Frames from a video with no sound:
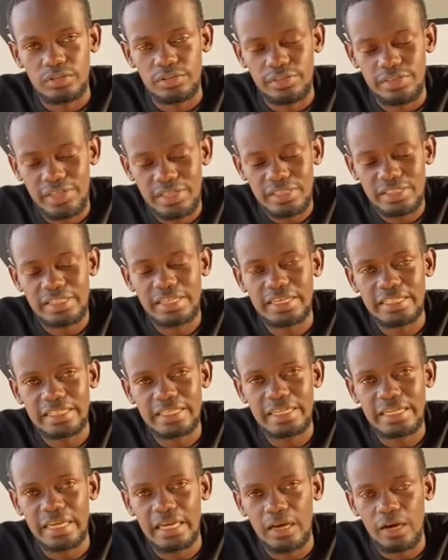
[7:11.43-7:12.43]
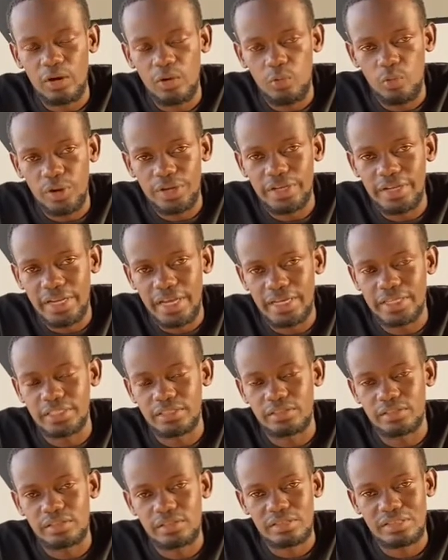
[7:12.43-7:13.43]
Just get one
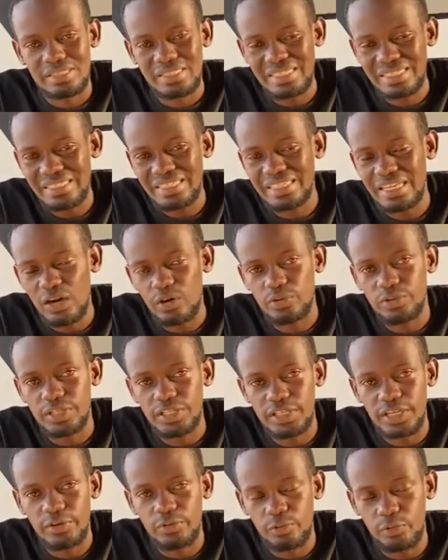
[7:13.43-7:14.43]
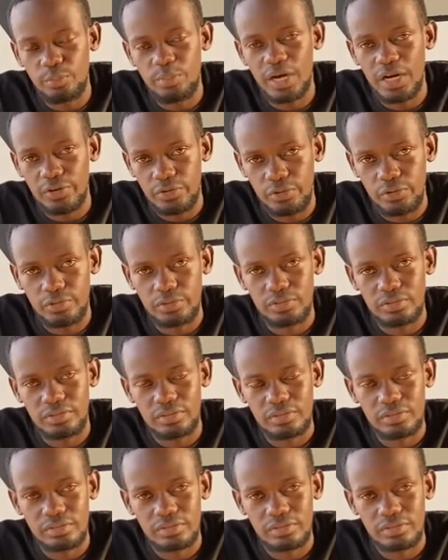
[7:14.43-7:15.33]
night, sit down in a room alone,